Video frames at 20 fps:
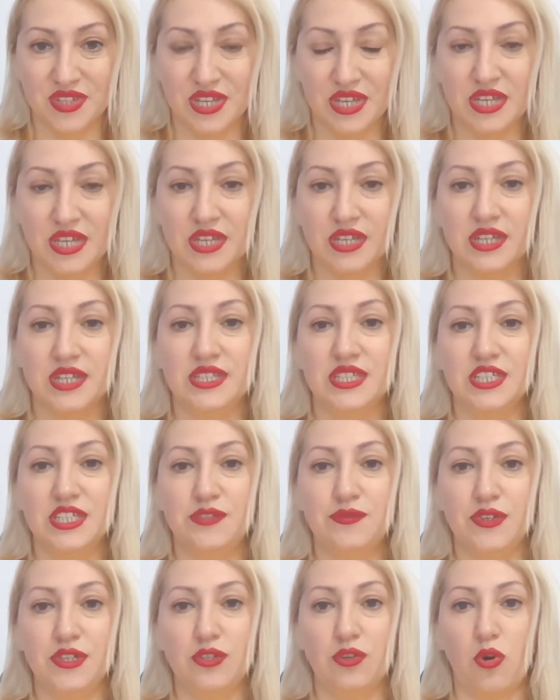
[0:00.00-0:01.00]
In this
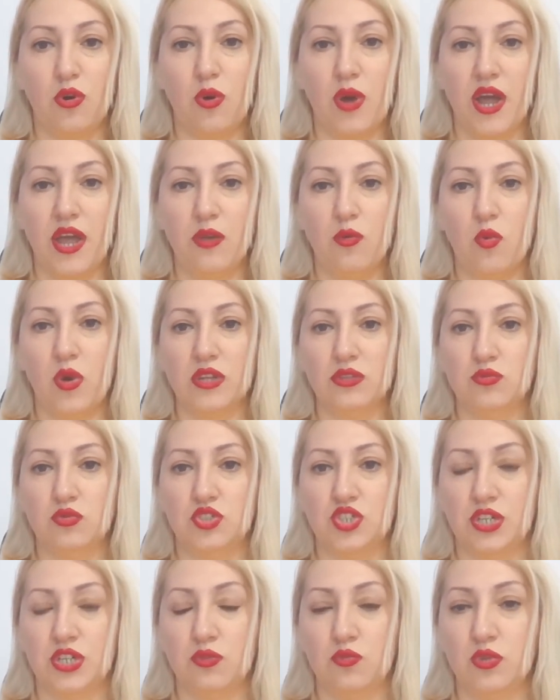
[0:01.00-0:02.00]
video, I want to
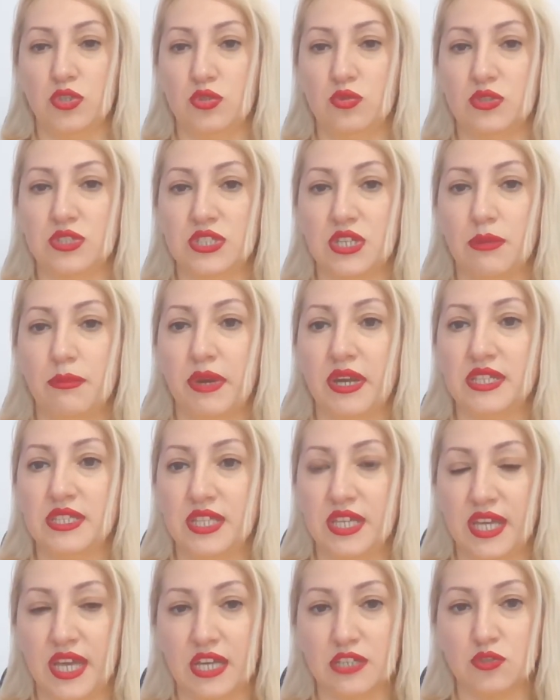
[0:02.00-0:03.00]
share with you some
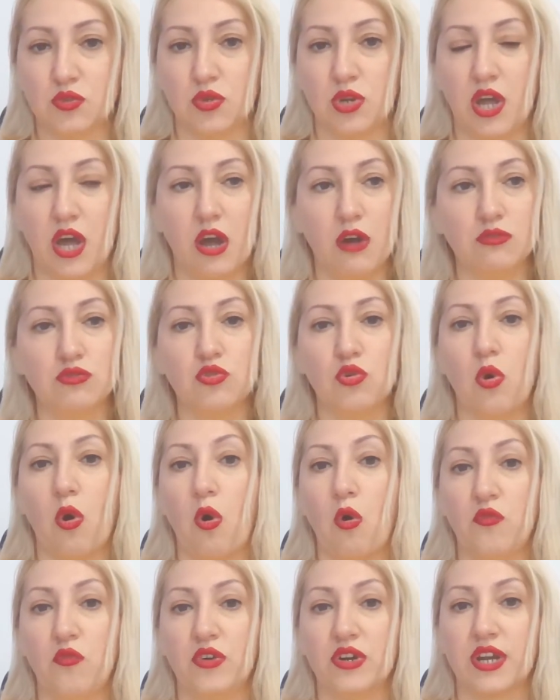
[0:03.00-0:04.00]
ideas on how to
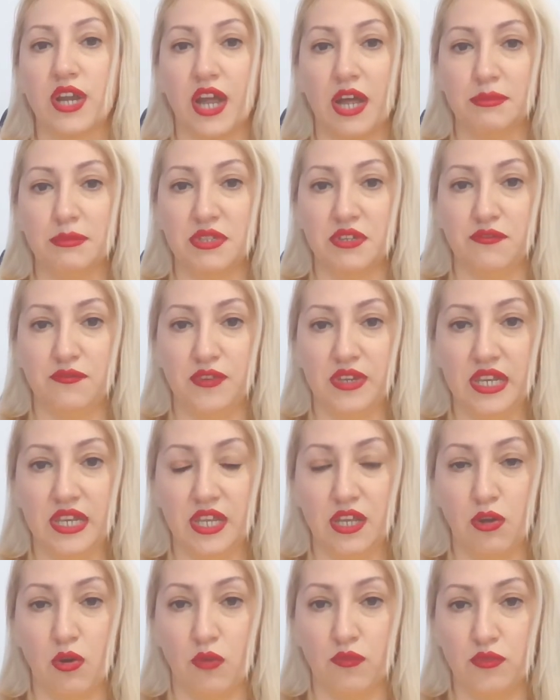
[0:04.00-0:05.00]
overcome the
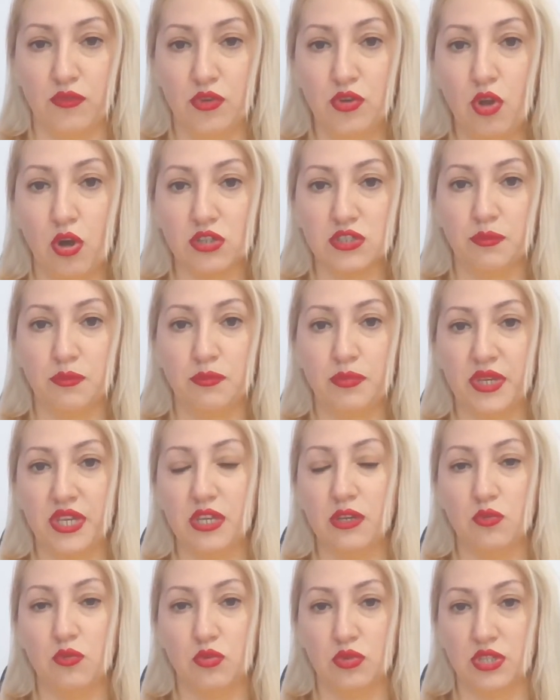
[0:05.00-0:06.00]
feeling of not
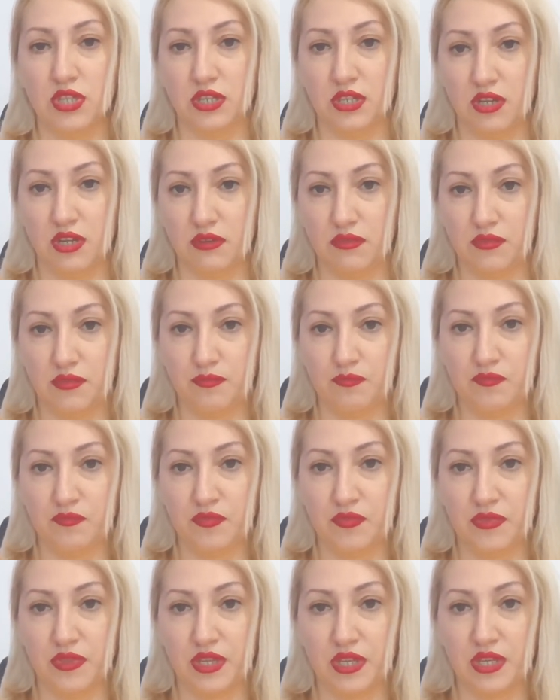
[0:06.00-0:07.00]
being good enough.
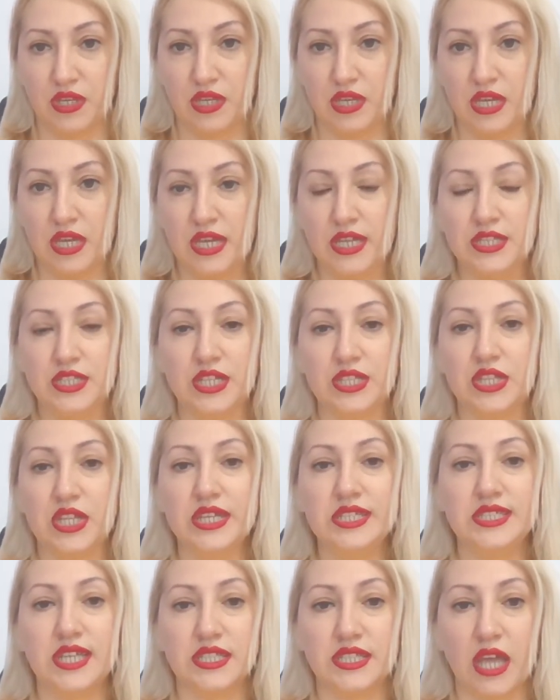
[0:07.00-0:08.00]
The things
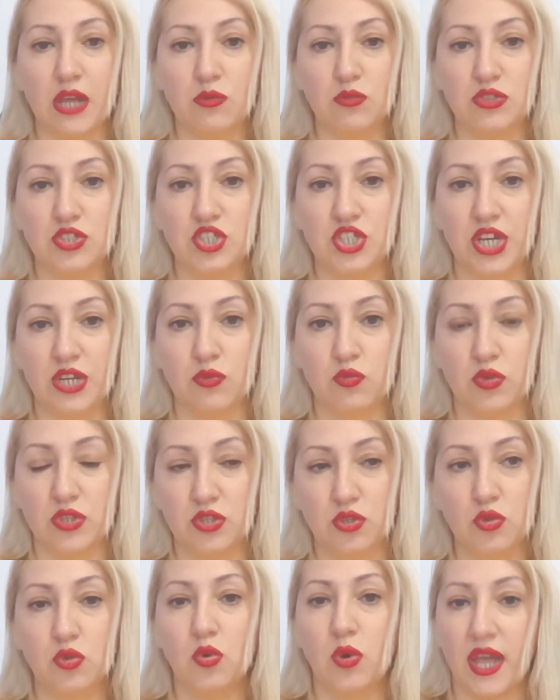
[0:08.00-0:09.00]
that I will share with
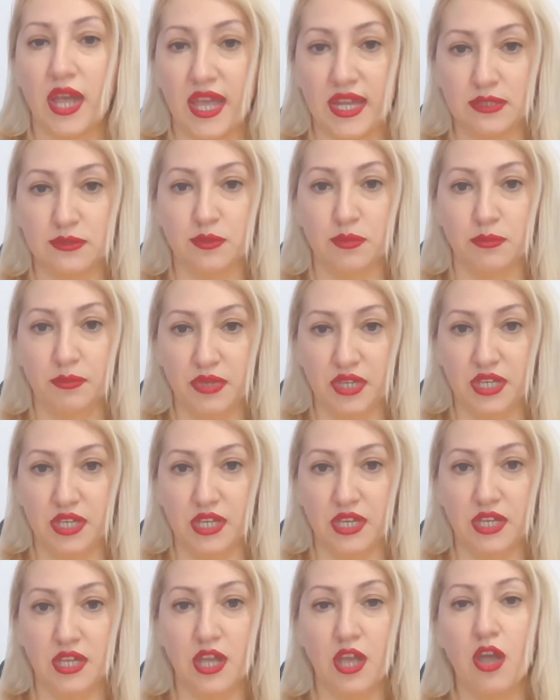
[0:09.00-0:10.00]
you helped
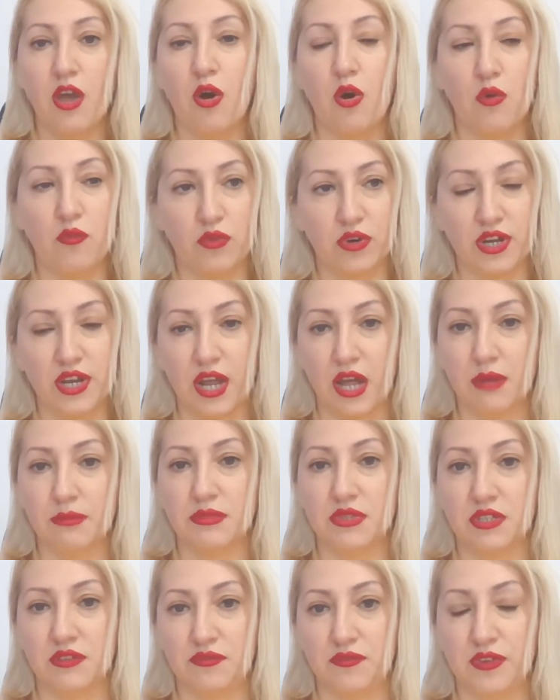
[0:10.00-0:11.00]
me overcome
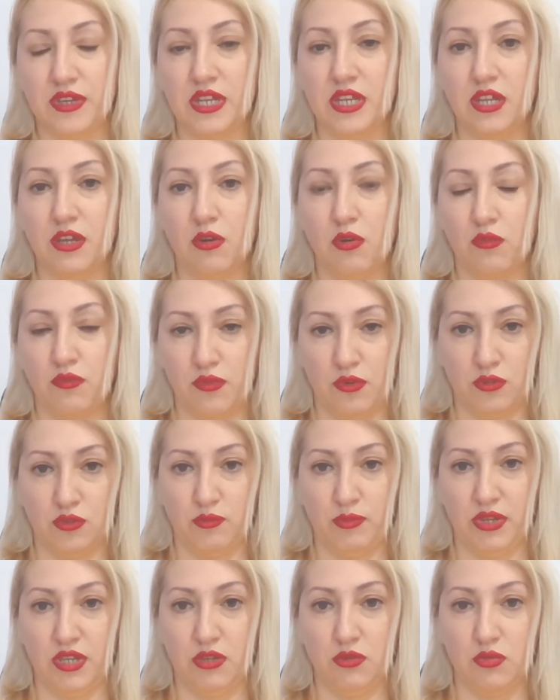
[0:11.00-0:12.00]
the feeling of not
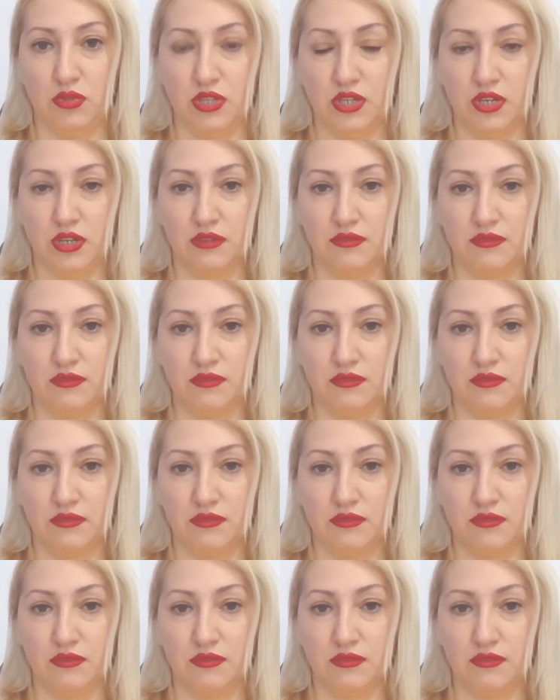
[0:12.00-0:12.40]
being good enough.